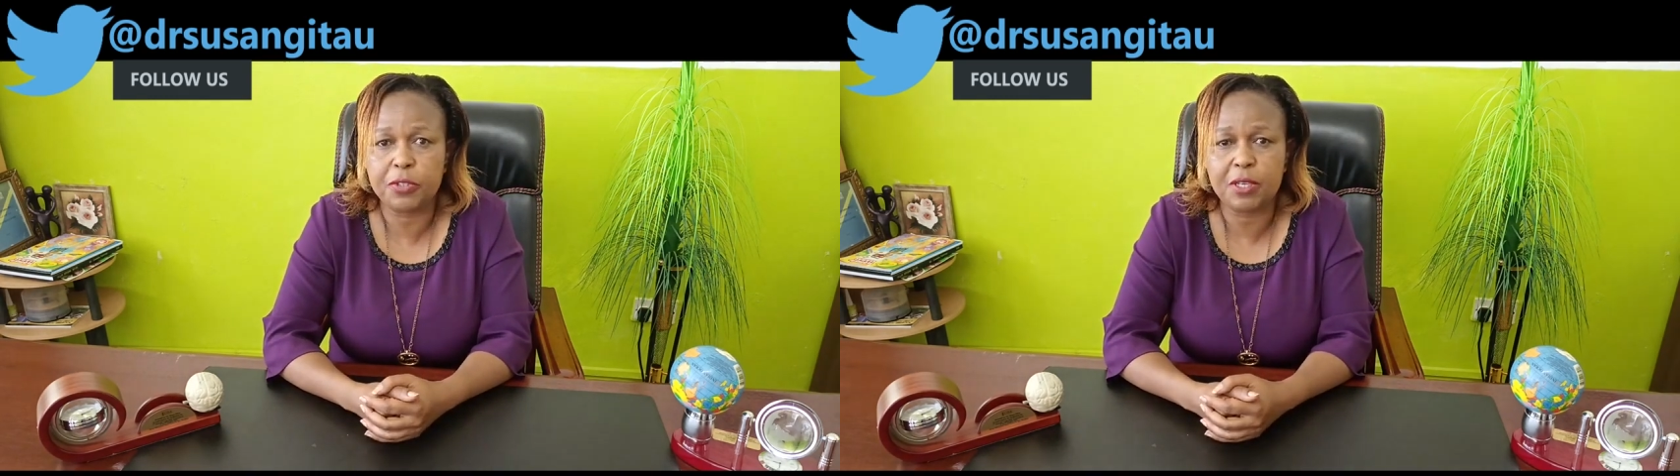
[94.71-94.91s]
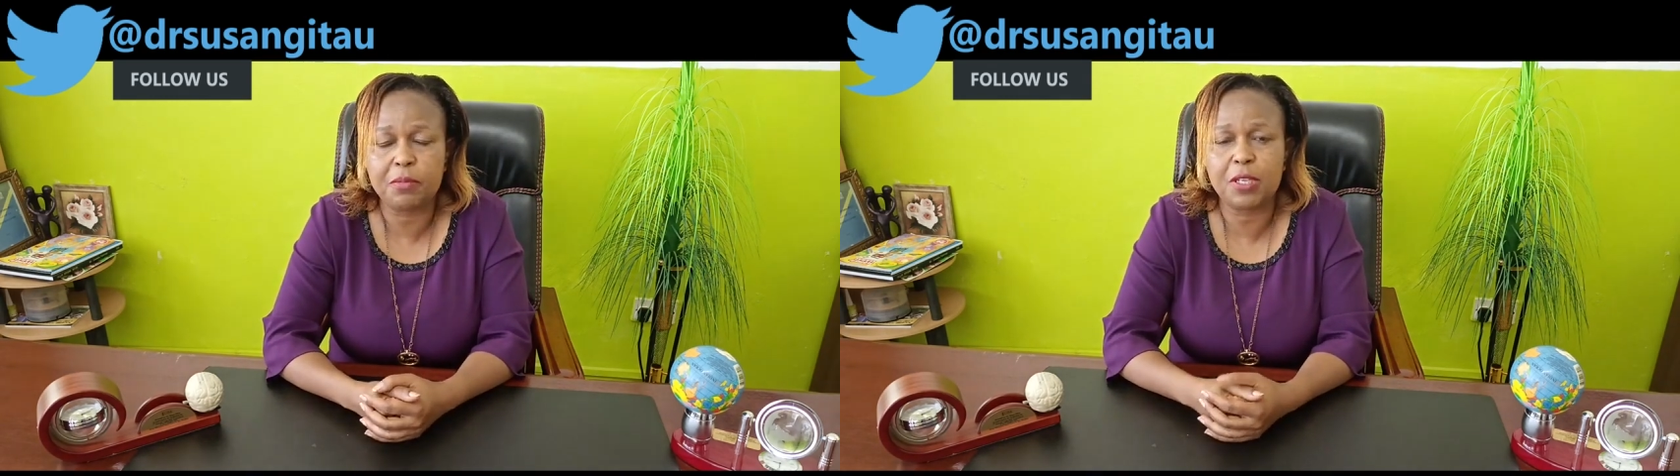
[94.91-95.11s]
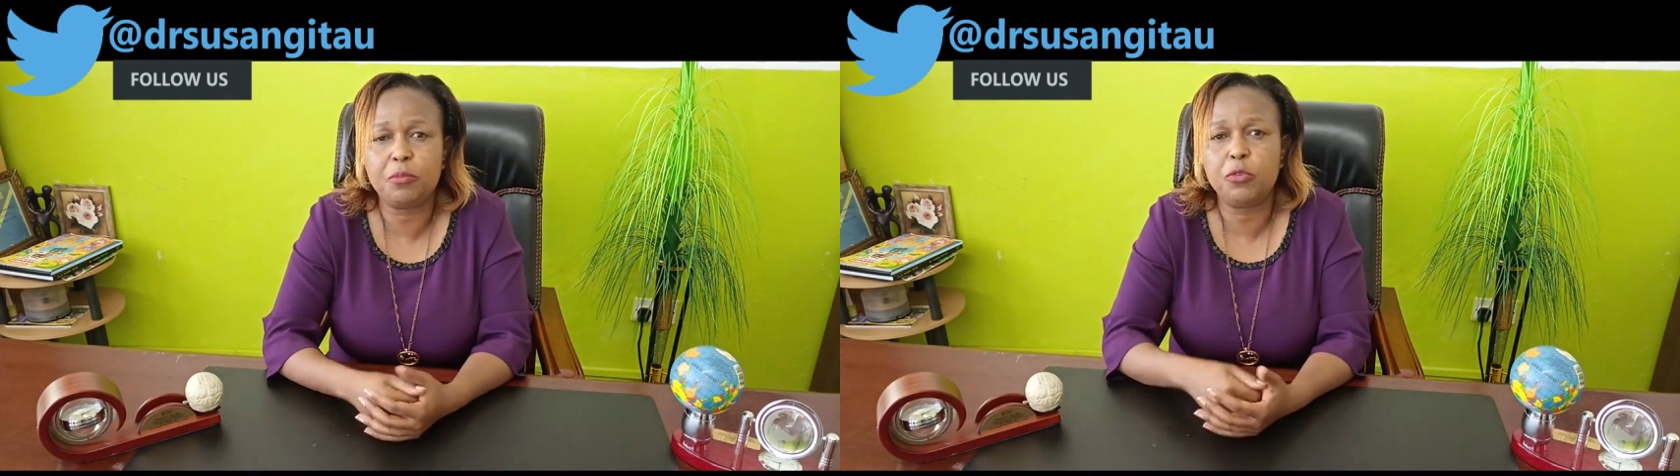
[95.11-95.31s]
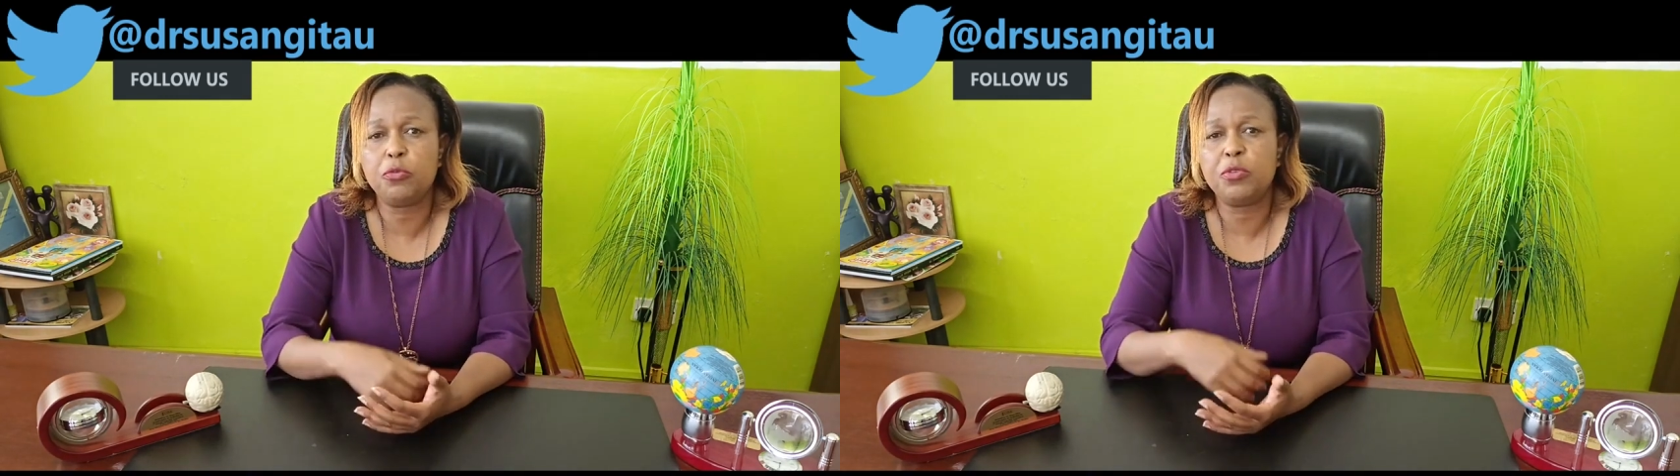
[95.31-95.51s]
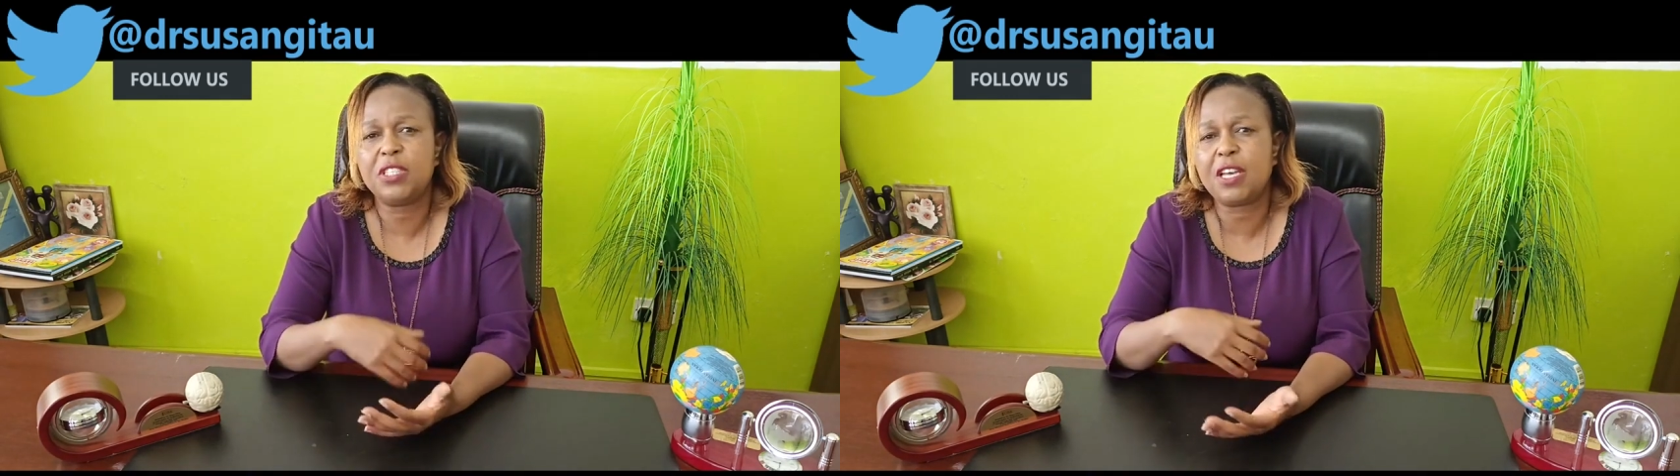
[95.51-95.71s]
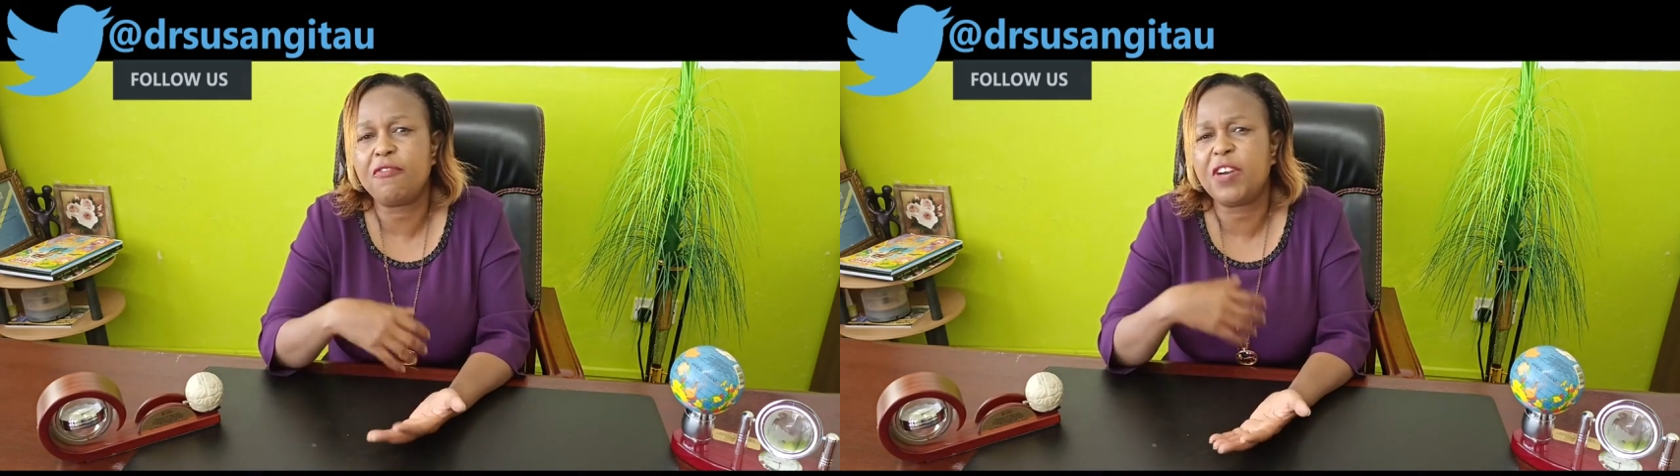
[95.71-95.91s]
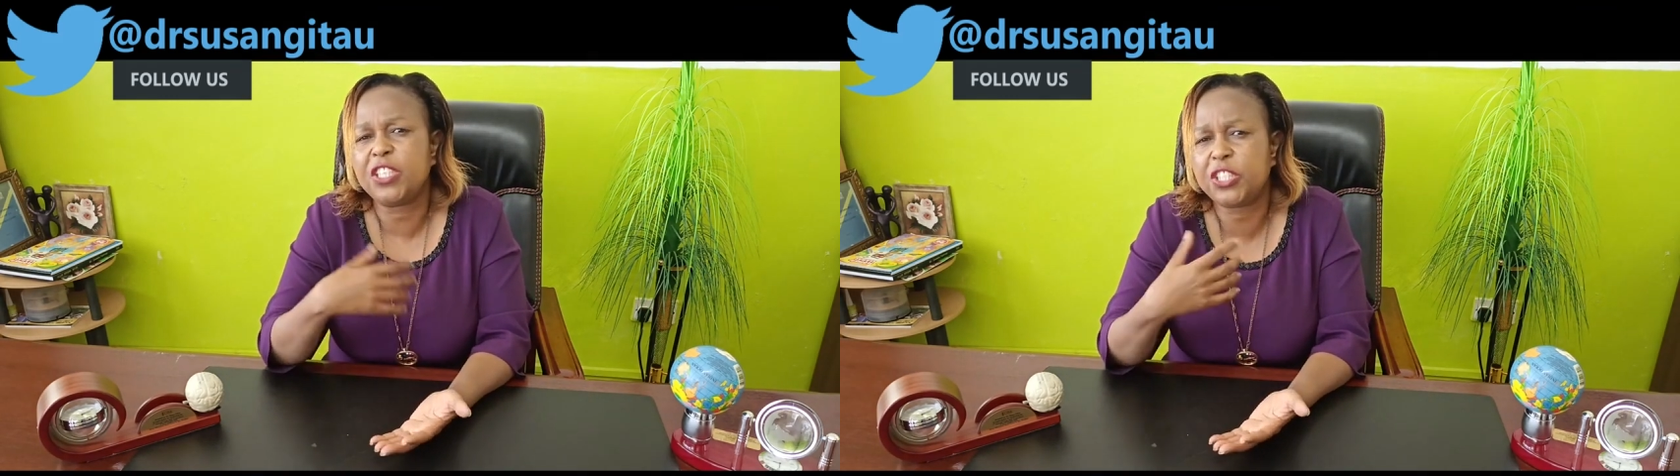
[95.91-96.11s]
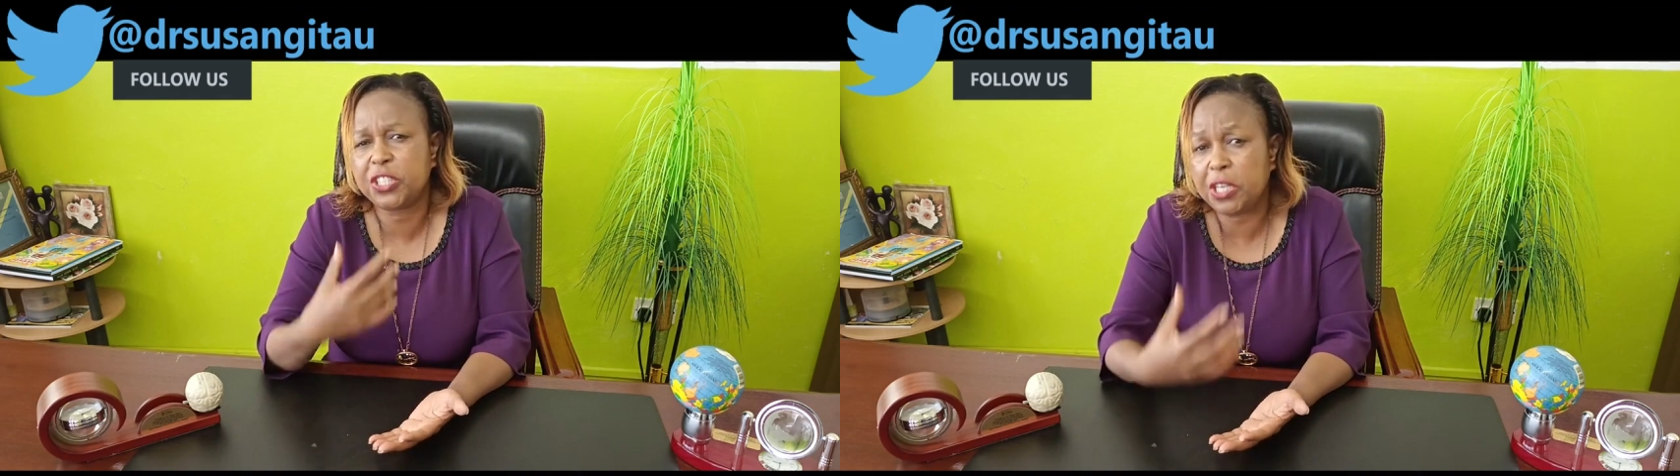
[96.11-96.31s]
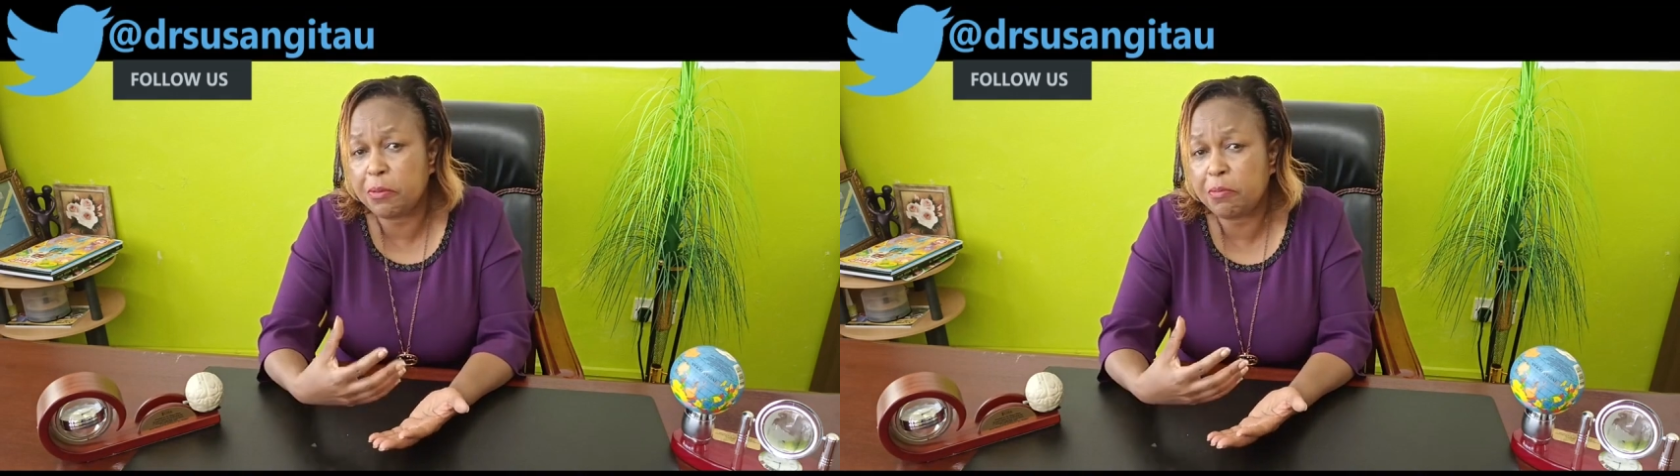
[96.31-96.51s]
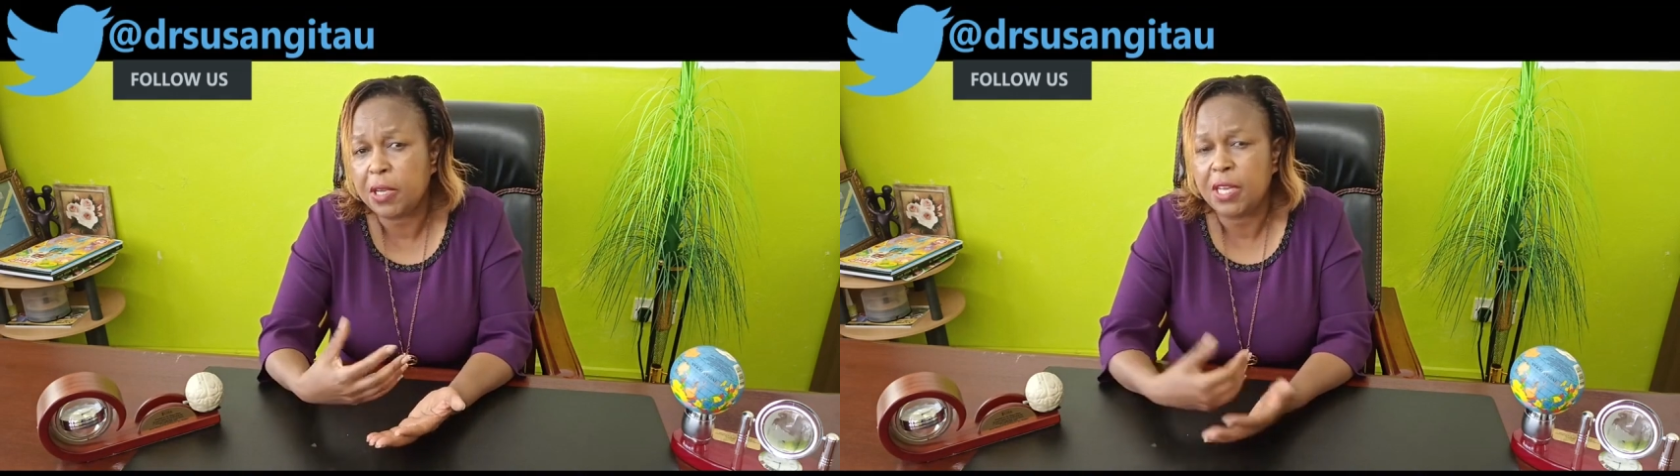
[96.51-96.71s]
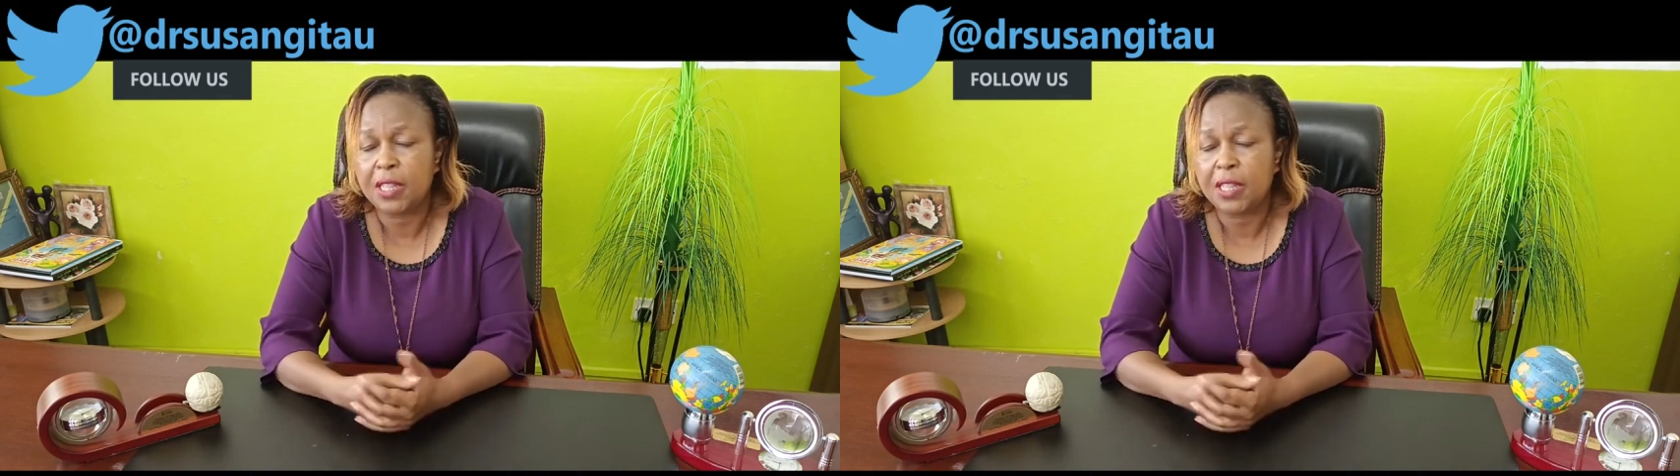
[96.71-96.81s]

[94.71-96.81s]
sometimes you suffer shame